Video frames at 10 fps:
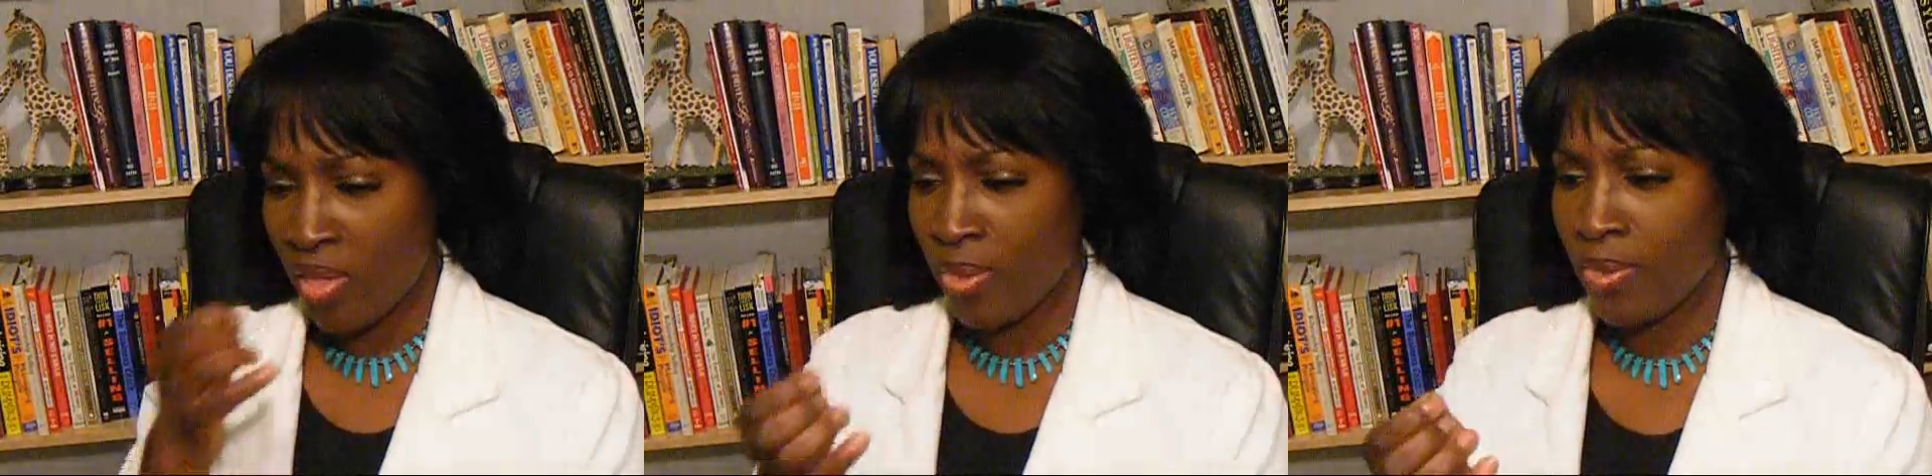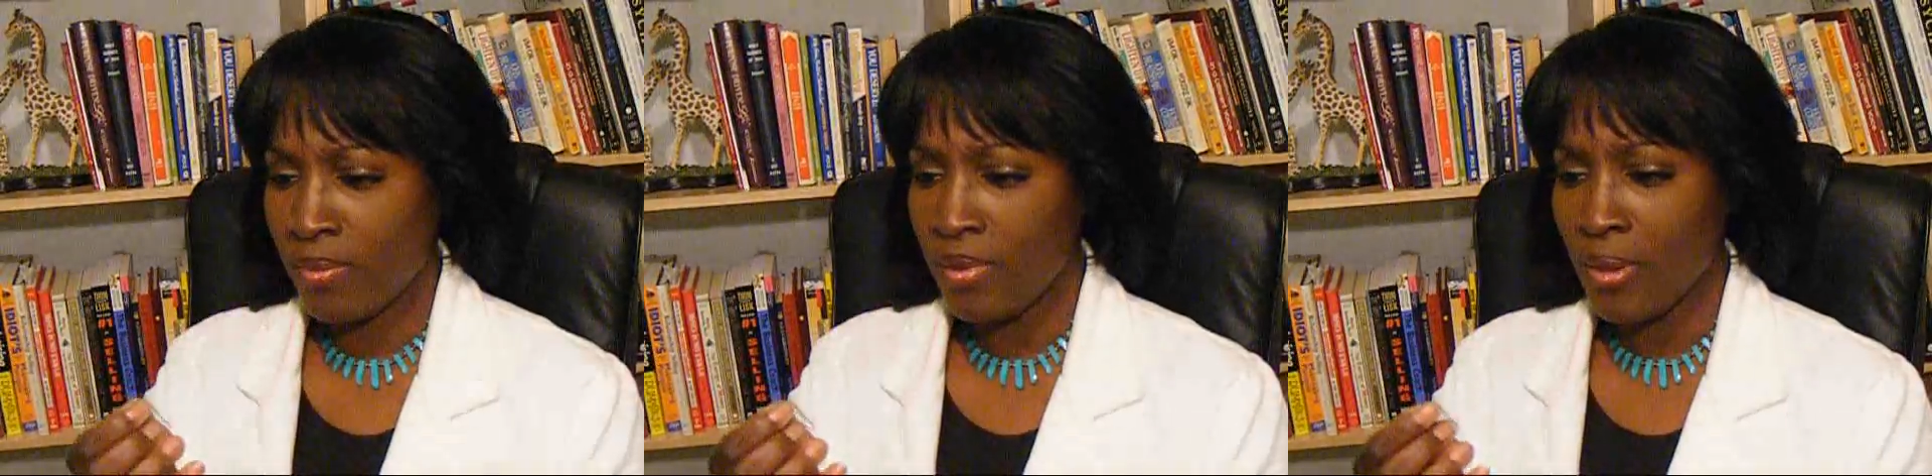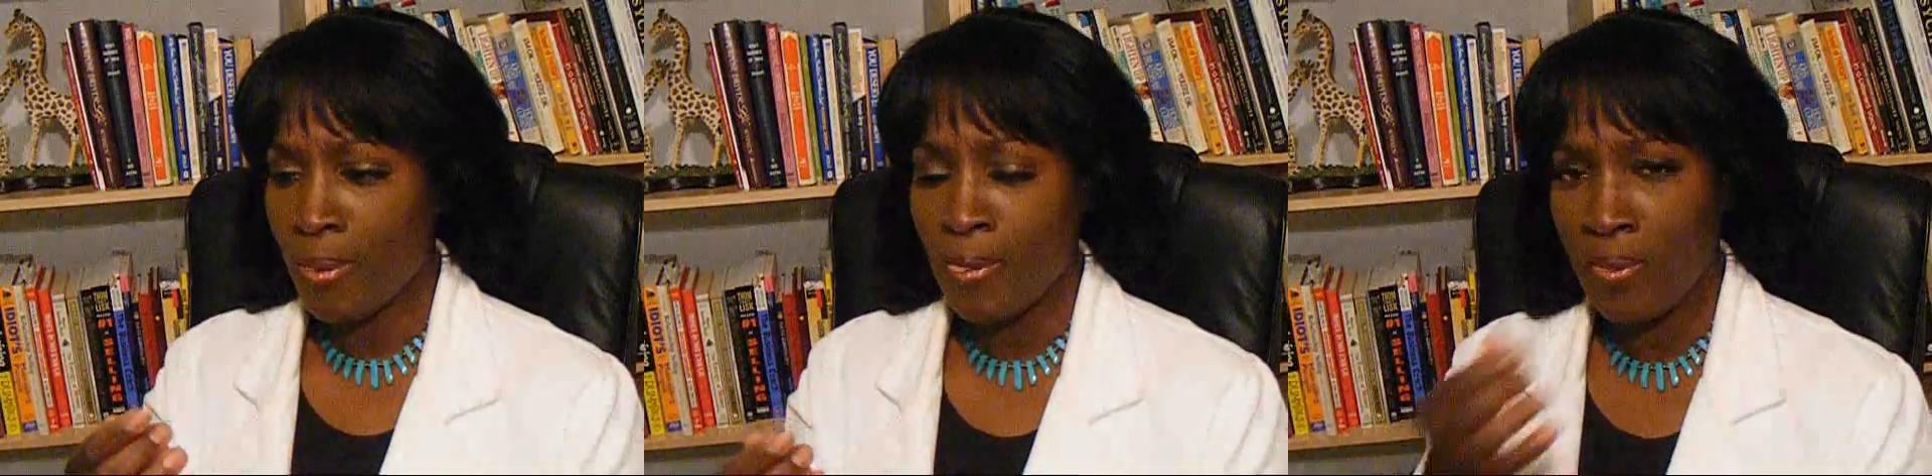
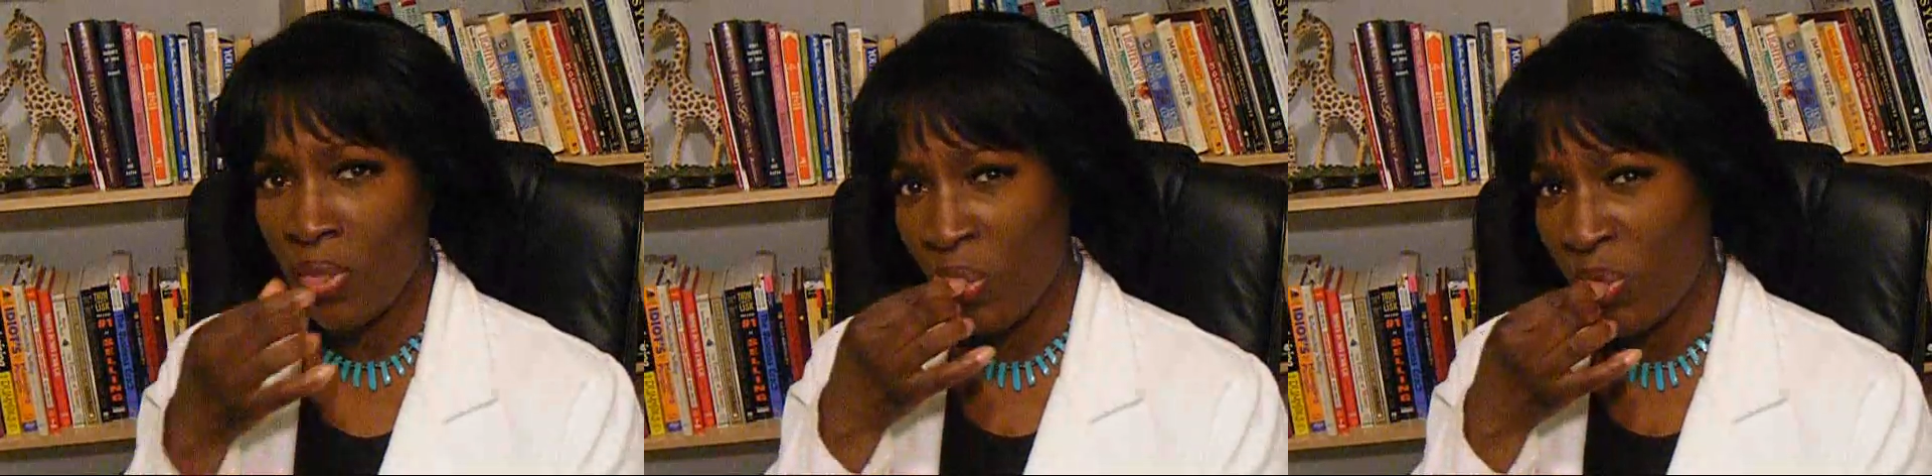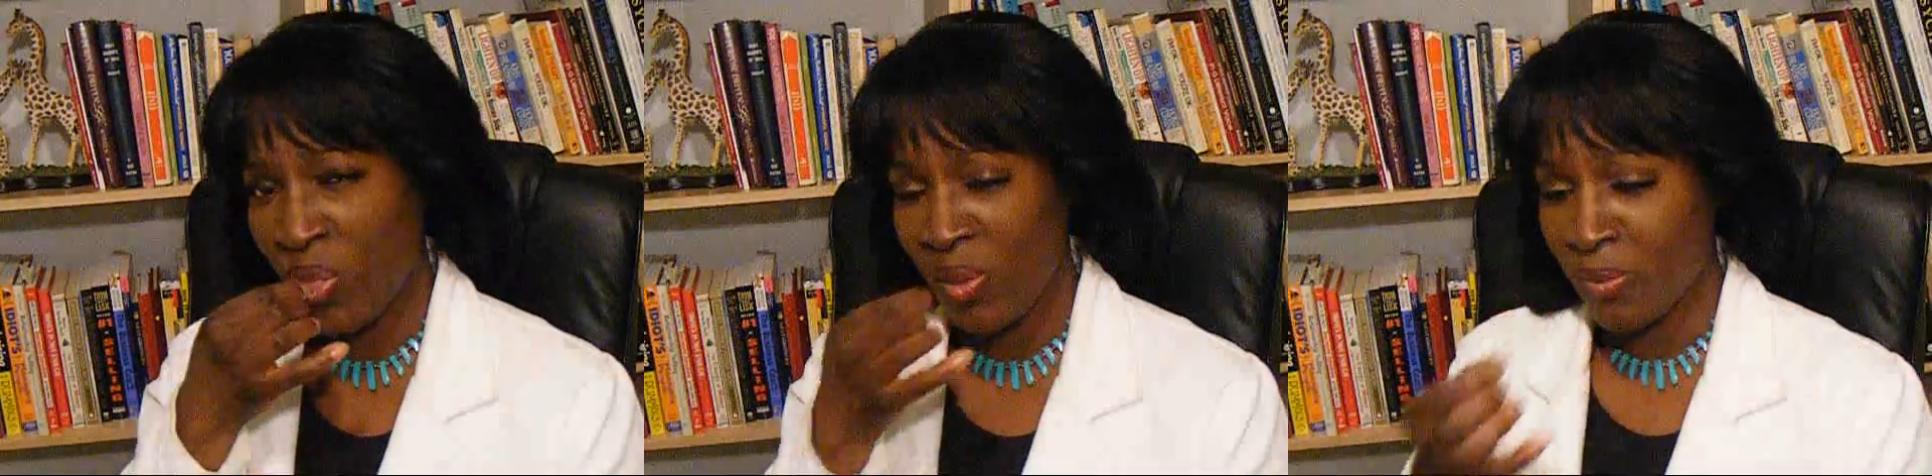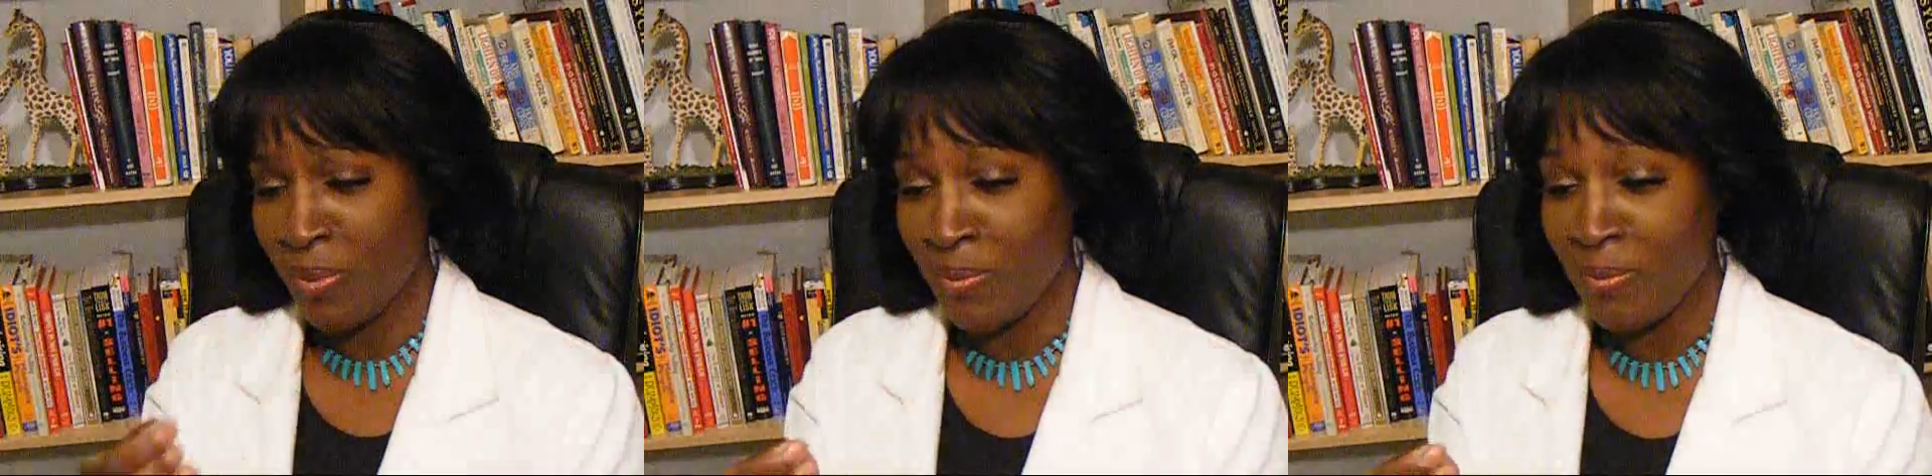Ugh.
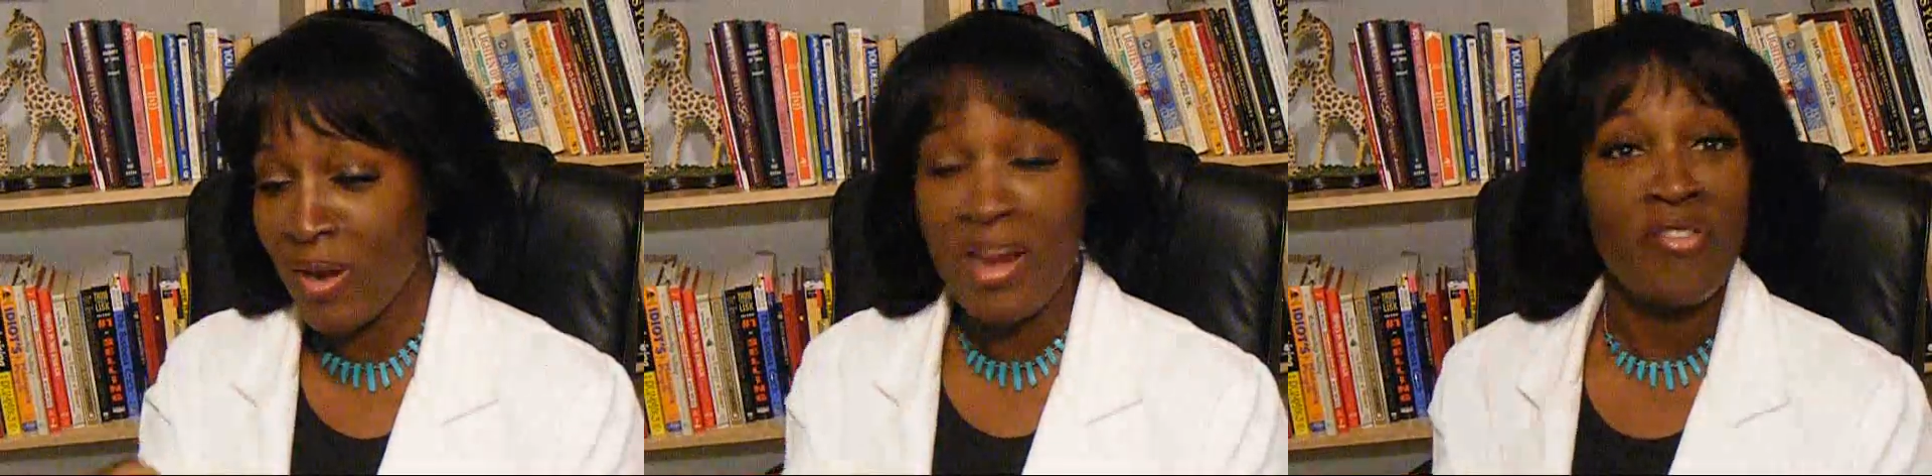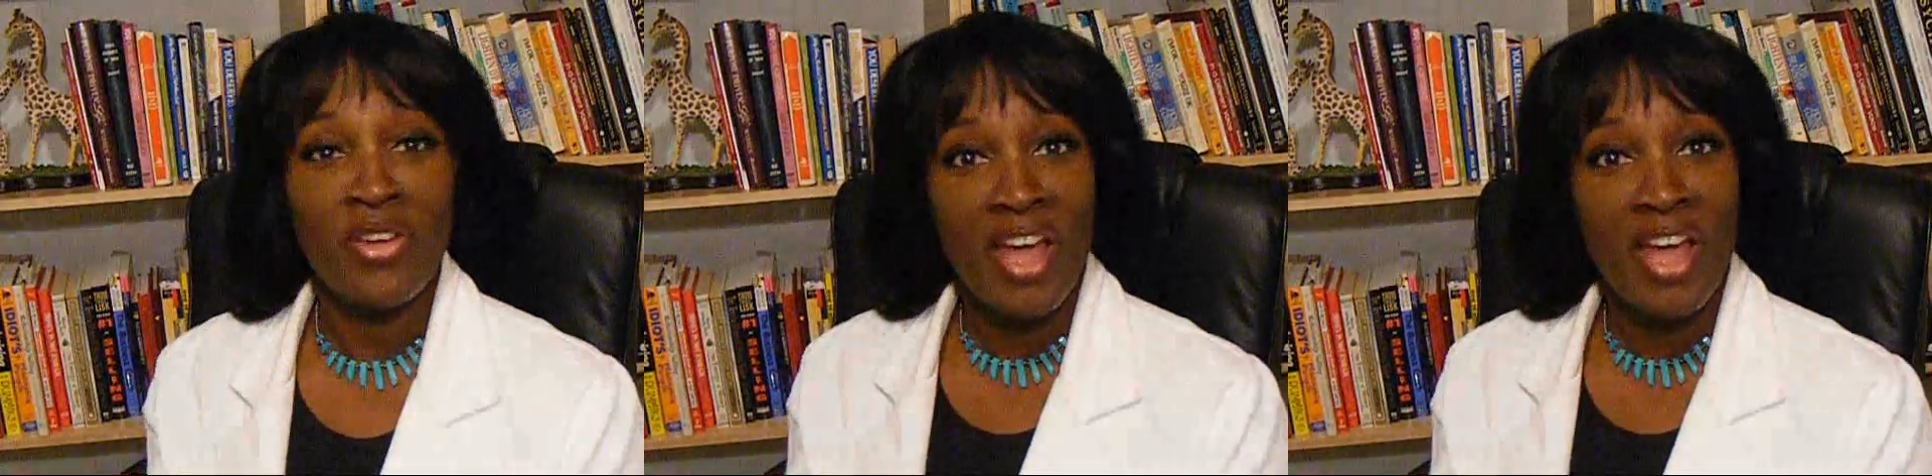Whatever